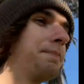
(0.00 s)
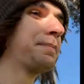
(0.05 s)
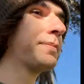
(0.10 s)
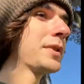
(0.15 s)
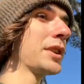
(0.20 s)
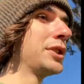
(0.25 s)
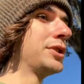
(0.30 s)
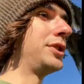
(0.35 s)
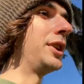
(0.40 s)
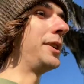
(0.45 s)

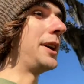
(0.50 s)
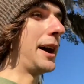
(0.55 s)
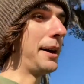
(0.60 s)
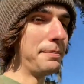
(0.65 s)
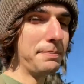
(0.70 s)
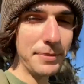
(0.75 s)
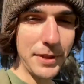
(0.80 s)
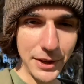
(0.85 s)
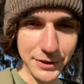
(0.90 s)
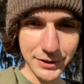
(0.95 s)
So yeah,
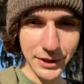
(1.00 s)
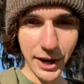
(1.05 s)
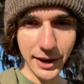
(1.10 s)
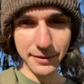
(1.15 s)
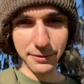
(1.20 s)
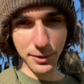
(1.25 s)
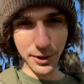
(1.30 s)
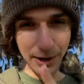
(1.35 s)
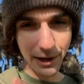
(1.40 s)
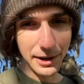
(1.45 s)
that's kind of
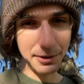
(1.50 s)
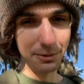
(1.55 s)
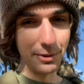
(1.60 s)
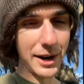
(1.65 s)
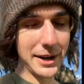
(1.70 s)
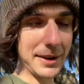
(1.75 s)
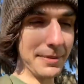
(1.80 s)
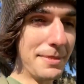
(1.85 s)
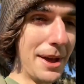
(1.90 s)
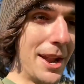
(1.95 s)
what I'd
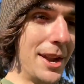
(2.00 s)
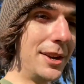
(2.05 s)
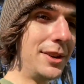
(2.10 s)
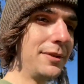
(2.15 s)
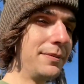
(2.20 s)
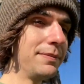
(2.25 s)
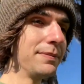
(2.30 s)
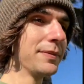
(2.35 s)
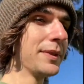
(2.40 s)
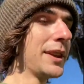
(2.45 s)
recommend.
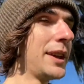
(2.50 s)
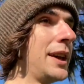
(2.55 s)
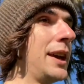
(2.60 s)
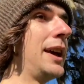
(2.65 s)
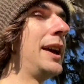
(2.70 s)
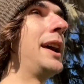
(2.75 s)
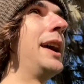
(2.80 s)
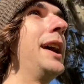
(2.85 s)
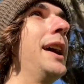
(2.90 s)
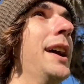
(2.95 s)

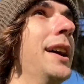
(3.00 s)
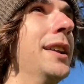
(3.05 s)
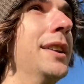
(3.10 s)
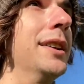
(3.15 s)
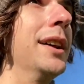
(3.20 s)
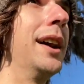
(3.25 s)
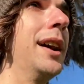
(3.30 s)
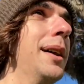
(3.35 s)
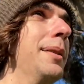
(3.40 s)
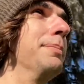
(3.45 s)
And
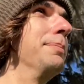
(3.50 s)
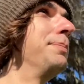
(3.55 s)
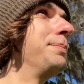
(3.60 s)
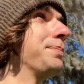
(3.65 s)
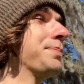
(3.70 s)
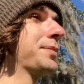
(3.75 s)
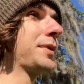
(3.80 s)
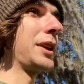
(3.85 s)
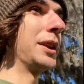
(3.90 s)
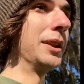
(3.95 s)

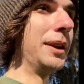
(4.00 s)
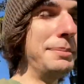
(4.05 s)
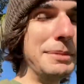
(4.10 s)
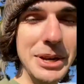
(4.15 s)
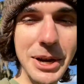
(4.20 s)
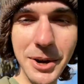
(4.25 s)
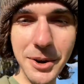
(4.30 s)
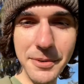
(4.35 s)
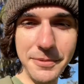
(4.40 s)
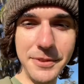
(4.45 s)
let me know
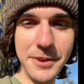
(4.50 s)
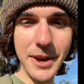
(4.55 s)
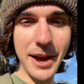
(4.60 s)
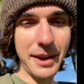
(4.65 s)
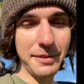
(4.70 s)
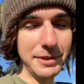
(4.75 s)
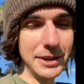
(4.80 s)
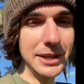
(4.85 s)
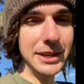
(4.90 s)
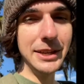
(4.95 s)
if you have
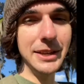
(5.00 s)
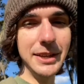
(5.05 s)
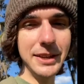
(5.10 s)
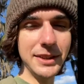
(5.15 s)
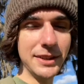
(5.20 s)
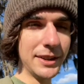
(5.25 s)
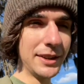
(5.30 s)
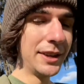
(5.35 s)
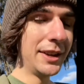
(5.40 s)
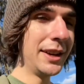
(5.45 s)
any
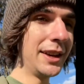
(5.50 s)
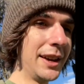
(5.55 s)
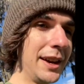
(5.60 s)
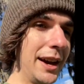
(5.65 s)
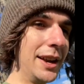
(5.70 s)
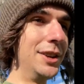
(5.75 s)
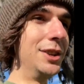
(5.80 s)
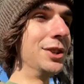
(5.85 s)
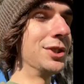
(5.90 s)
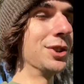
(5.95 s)

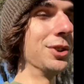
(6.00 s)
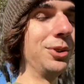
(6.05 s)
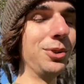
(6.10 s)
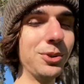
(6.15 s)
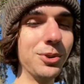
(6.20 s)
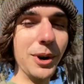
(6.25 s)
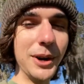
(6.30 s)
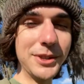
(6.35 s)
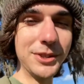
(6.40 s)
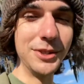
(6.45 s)
additional
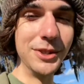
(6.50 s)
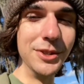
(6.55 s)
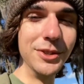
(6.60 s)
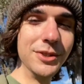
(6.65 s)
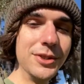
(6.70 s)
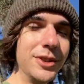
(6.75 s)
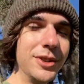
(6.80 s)
questions,